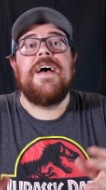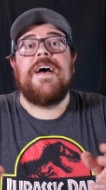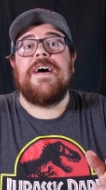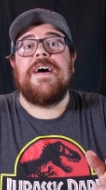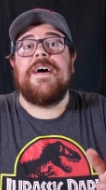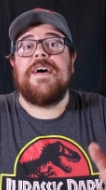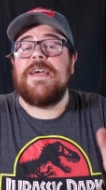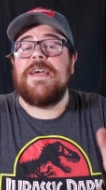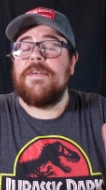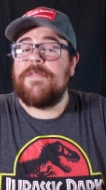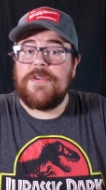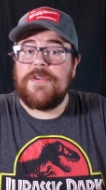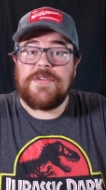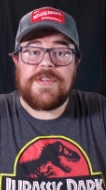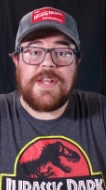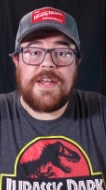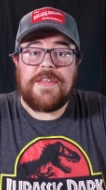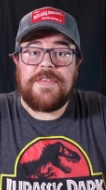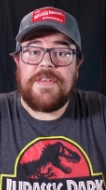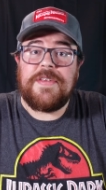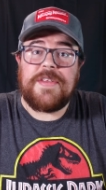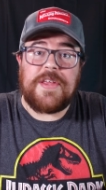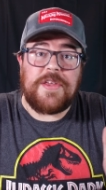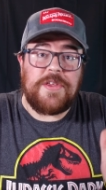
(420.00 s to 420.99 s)
Uh, if there's
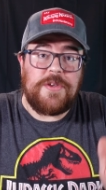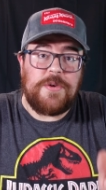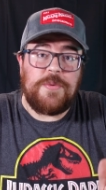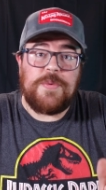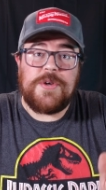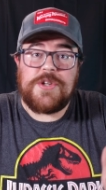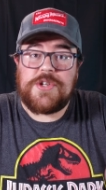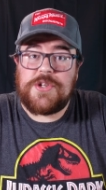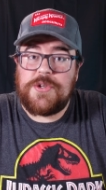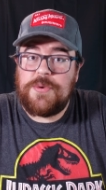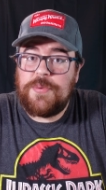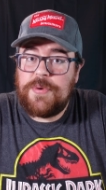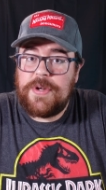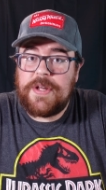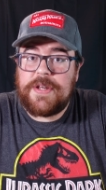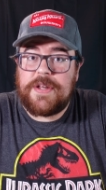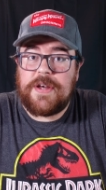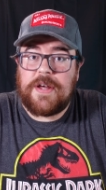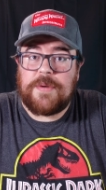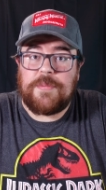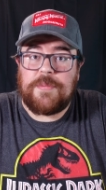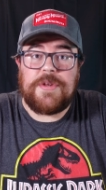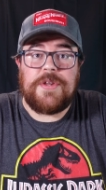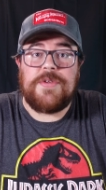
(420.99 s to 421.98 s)
anything that you wish you would have
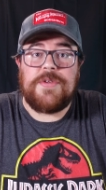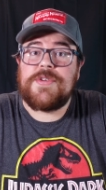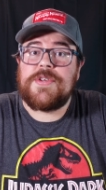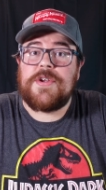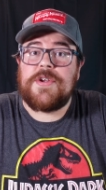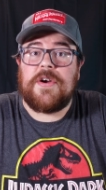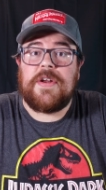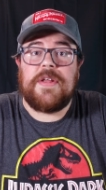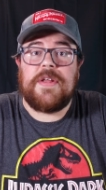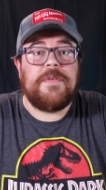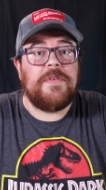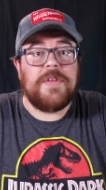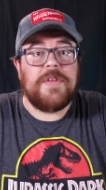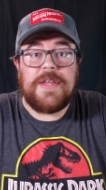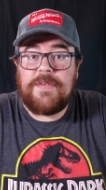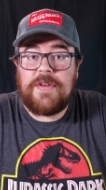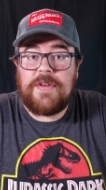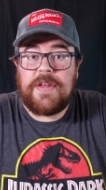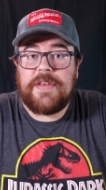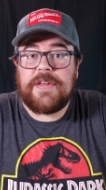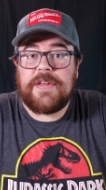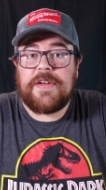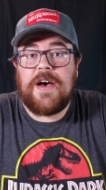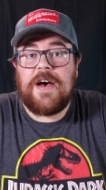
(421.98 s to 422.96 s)
done when you started, leave
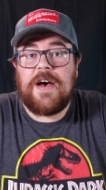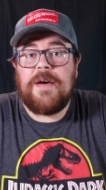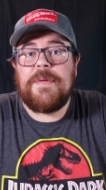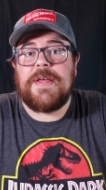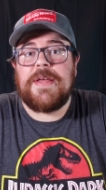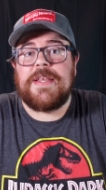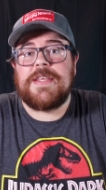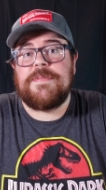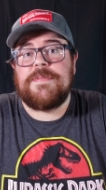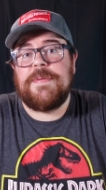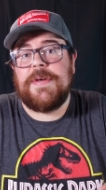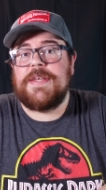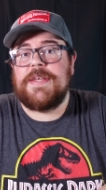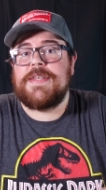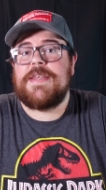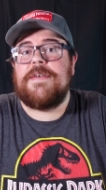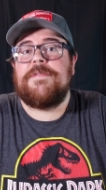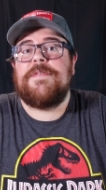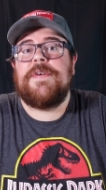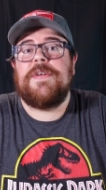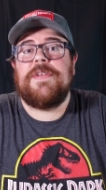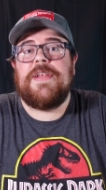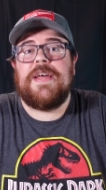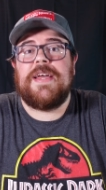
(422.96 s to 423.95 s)
it in the comments because I
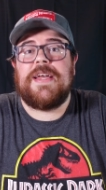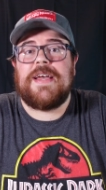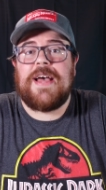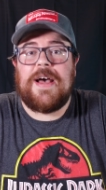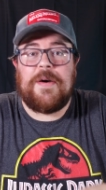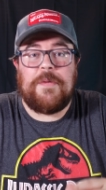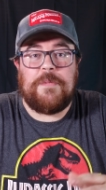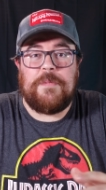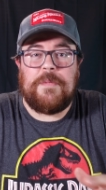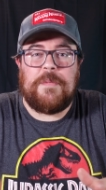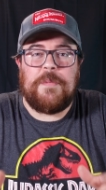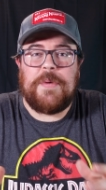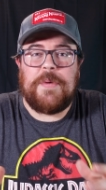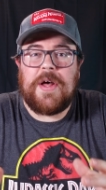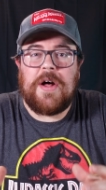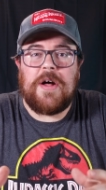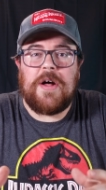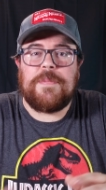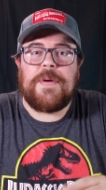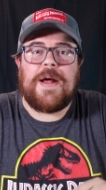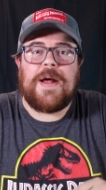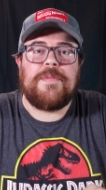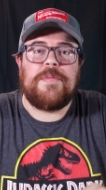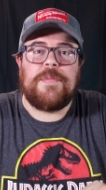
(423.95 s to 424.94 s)
feel like we
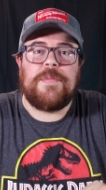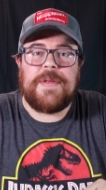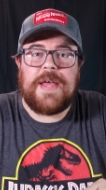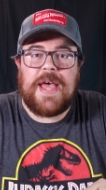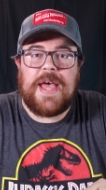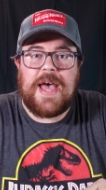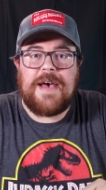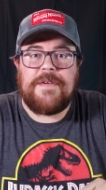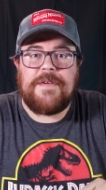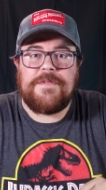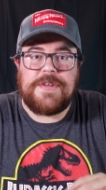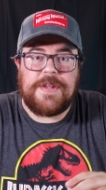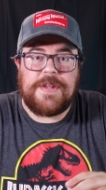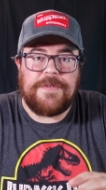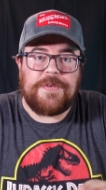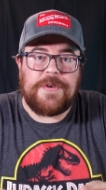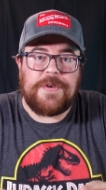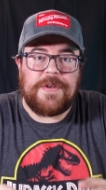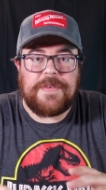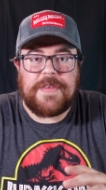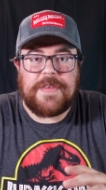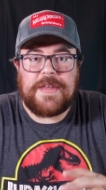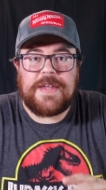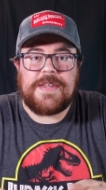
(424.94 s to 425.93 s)
all probably have
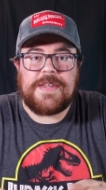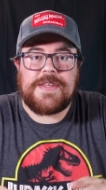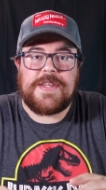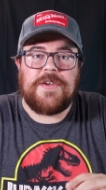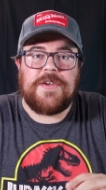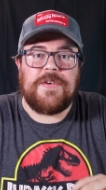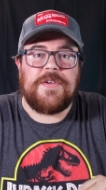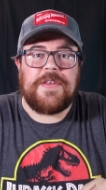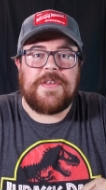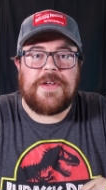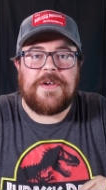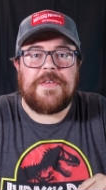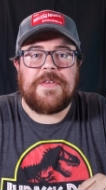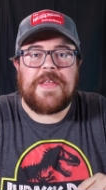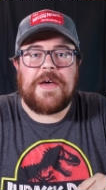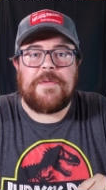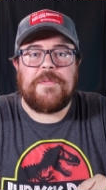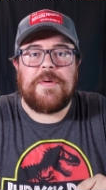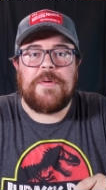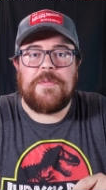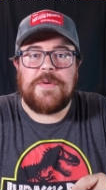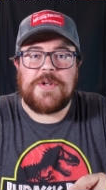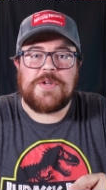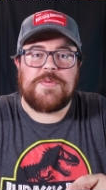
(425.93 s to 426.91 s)
different things here and there that
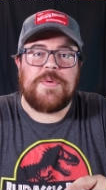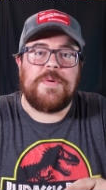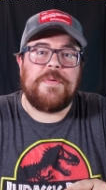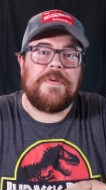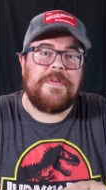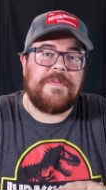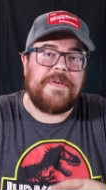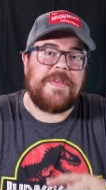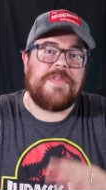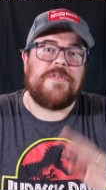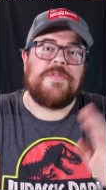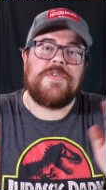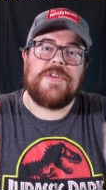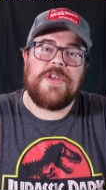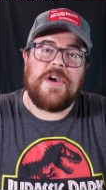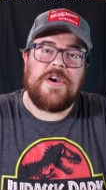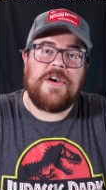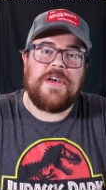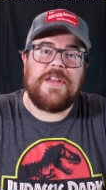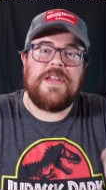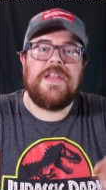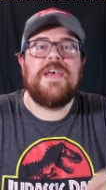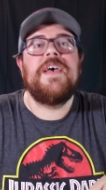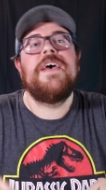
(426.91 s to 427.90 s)
we wish we would have either
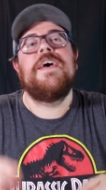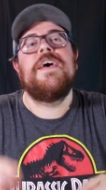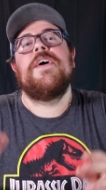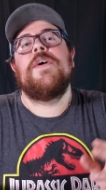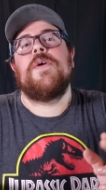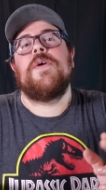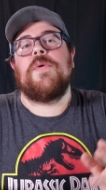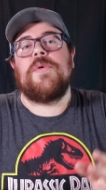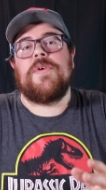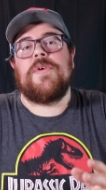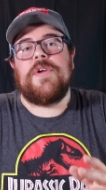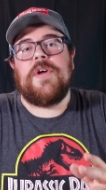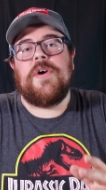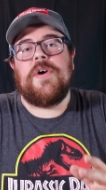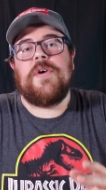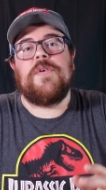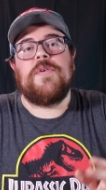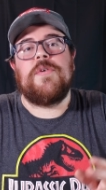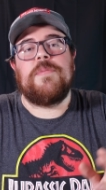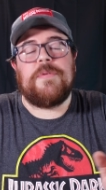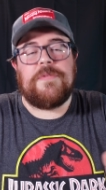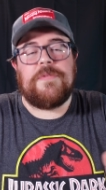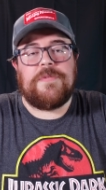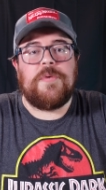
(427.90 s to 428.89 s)
done or
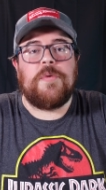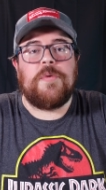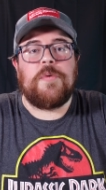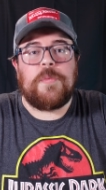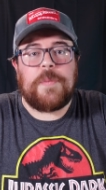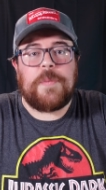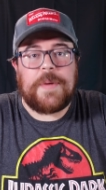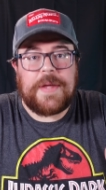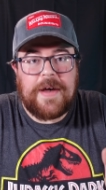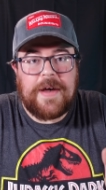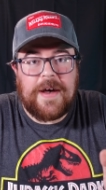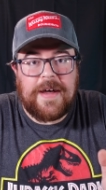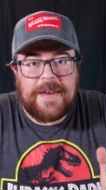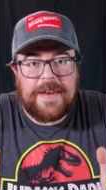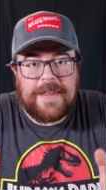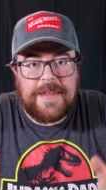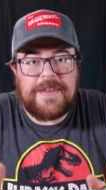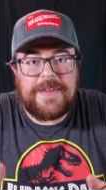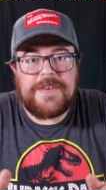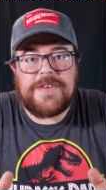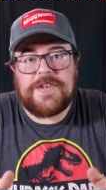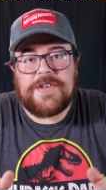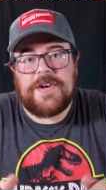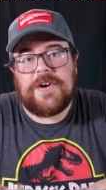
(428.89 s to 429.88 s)
known before we got
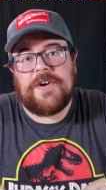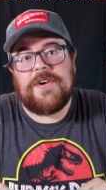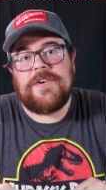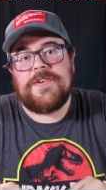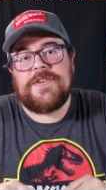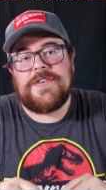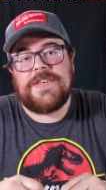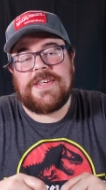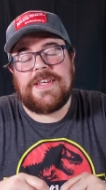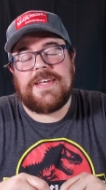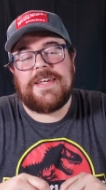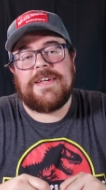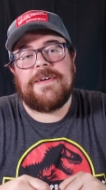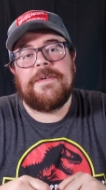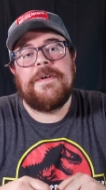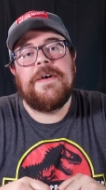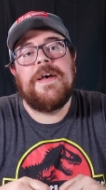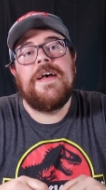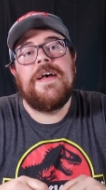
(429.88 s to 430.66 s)
into RC.